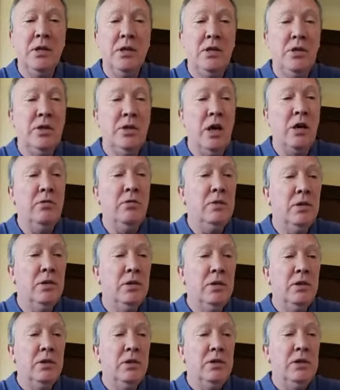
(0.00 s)
So
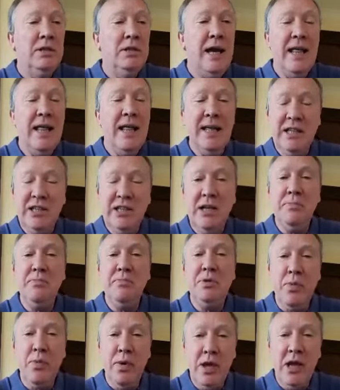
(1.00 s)
yeah, they seem
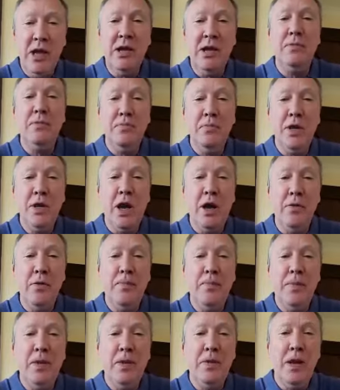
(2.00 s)
to be, you know,
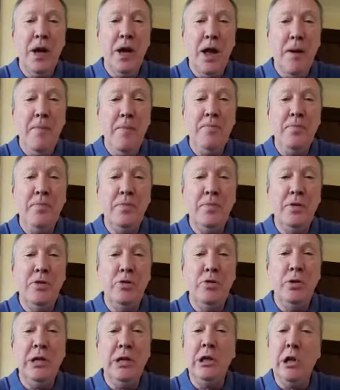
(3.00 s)
um,
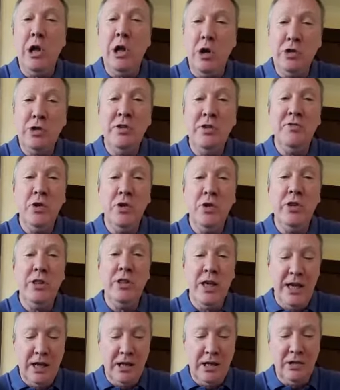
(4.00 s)
doing lots of good
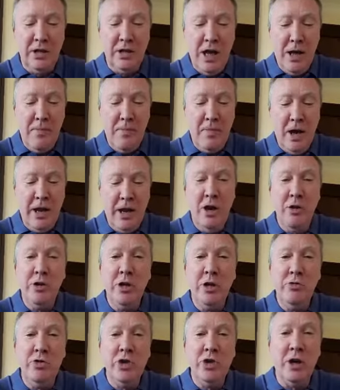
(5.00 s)
things. Um, I know
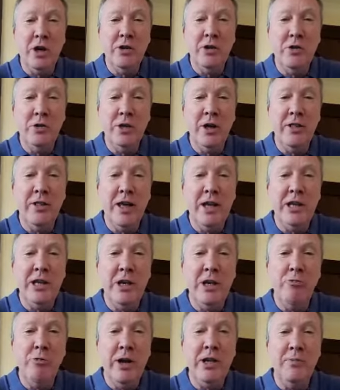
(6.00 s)
you chuckled at their
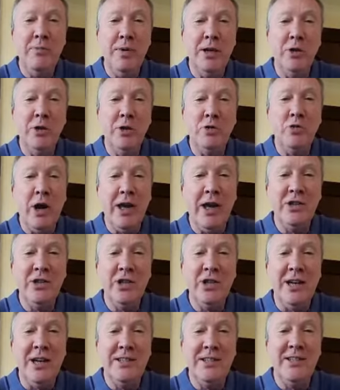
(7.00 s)
new ready meals range,
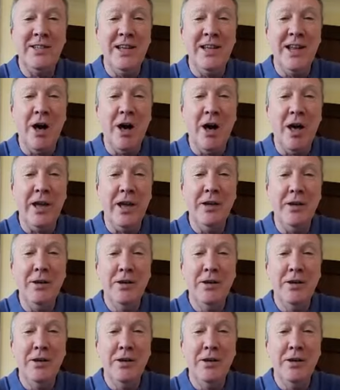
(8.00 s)
as did I.